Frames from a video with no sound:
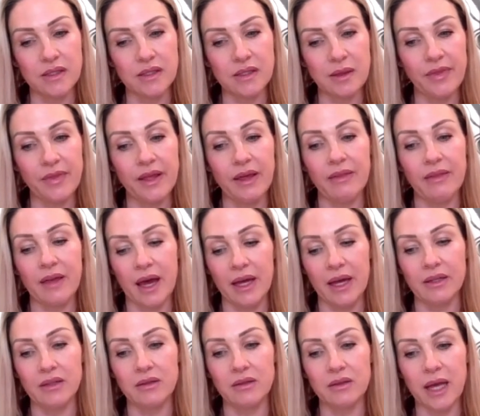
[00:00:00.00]
something
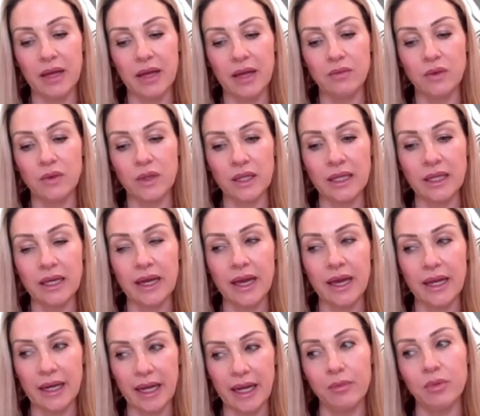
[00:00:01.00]
that can really
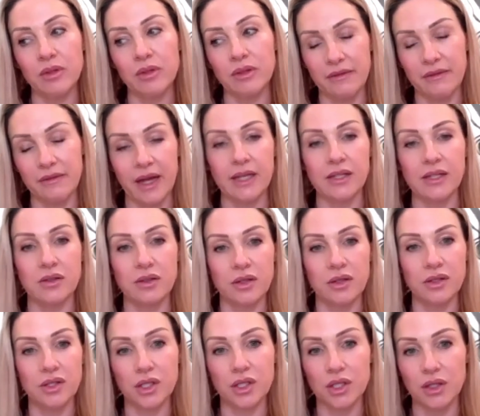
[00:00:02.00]
enable
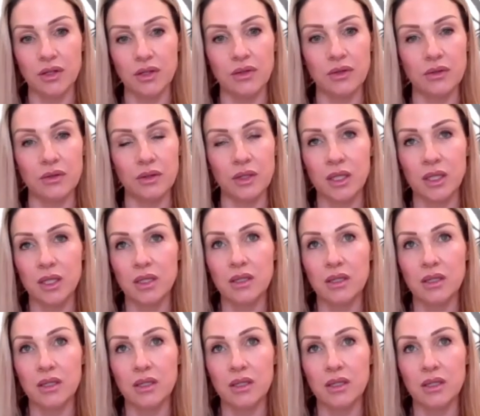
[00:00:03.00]
advisors to